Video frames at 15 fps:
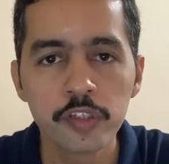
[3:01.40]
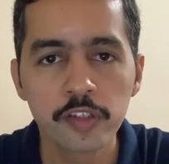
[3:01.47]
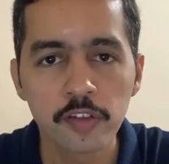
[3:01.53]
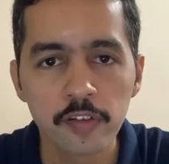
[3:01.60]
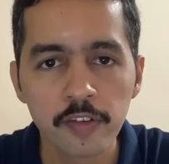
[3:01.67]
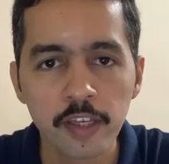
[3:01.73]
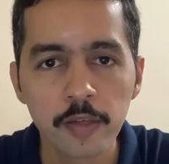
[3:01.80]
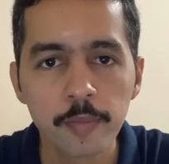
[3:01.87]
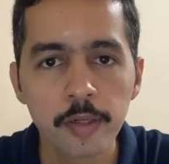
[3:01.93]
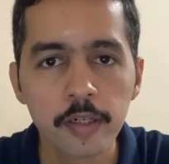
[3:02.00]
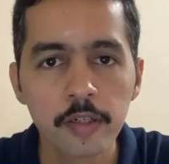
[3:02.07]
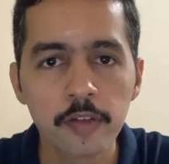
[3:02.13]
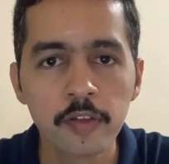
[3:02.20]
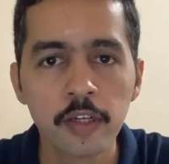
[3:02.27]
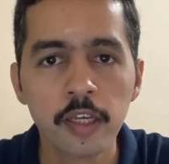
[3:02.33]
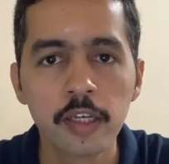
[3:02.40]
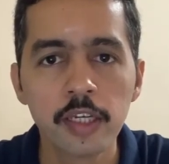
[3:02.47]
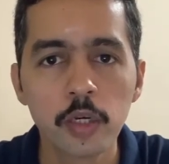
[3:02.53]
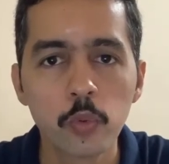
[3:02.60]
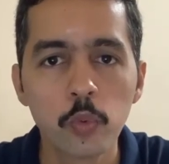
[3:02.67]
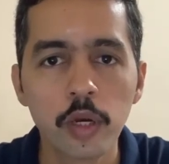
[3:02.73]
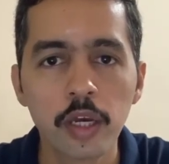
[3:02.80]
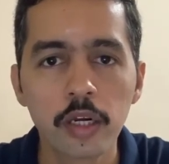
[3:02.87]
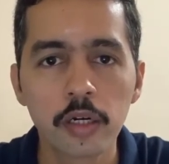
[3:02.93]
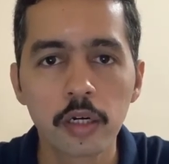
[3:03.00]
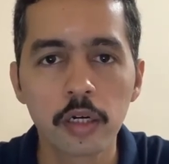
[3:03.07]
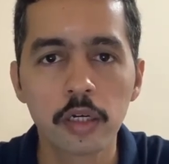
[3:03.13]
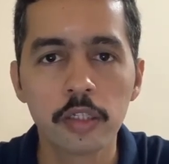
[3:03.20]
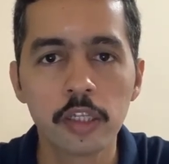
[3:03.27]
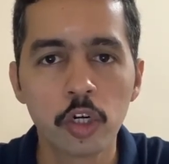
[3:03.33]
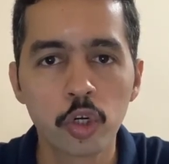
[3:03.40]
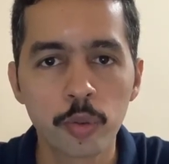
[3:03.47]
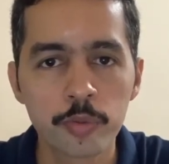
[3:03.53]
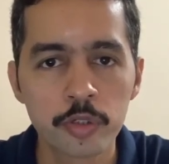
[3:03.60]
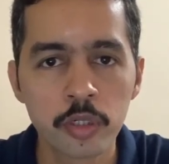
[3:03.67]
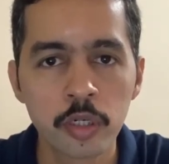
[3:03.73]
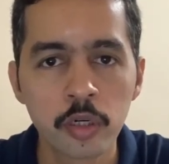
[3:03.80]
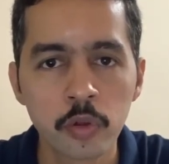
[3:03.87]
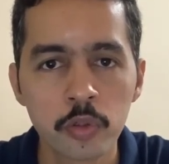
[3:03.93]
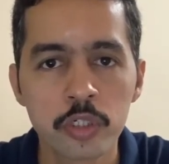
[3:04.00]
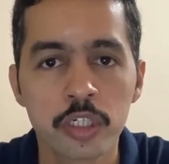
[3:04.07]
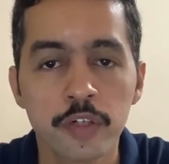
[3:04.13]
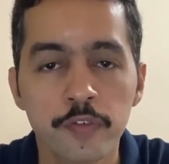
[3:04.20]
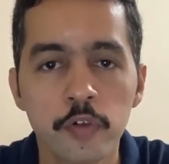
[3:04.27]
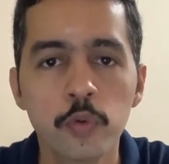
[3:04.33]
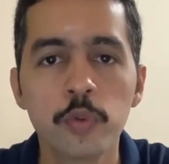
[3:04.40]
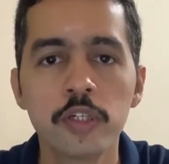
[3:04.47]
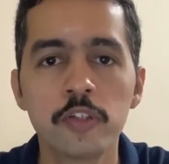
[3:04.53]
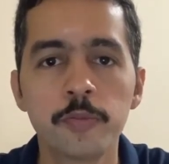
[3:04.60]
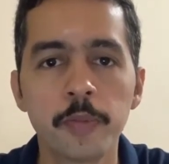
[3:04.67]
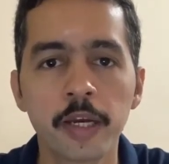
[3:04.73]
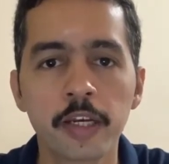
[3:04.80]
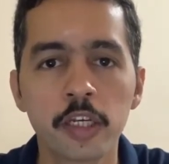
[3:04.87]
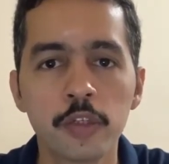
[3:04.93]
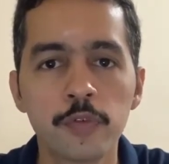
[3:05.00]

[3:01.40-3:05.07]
as a segment is an area where the adoption or shift towards packaged